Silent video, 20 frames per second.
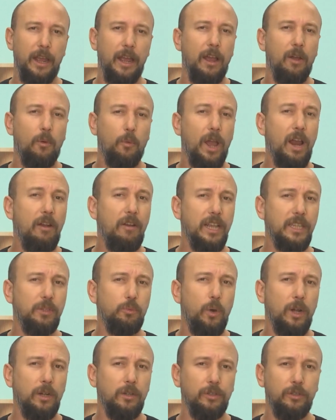Whereas
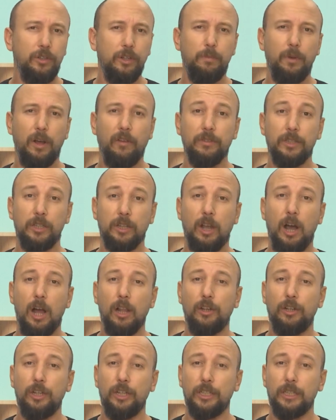one group of
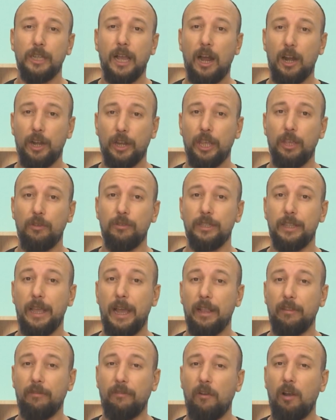scholars argues
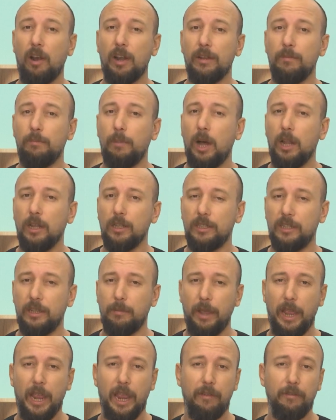that foreign policy
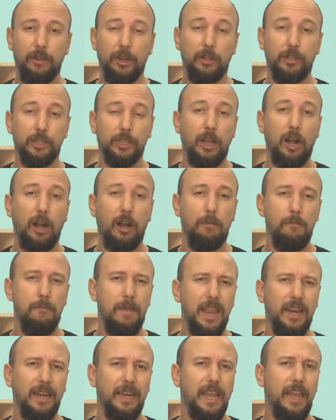behaviors are
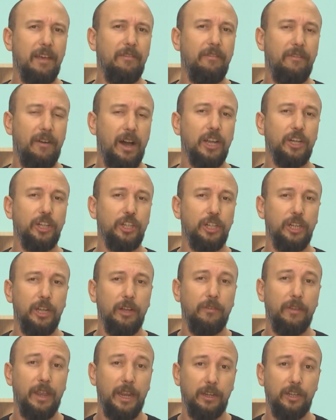mainly a function
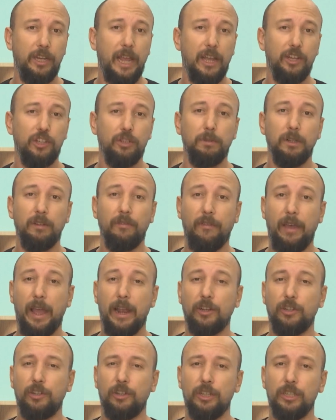of intangible
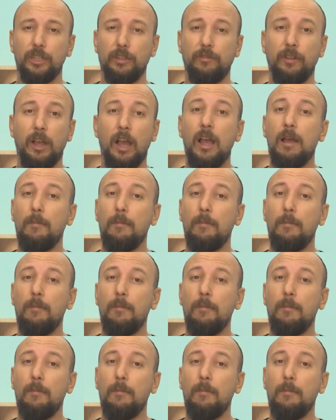factors of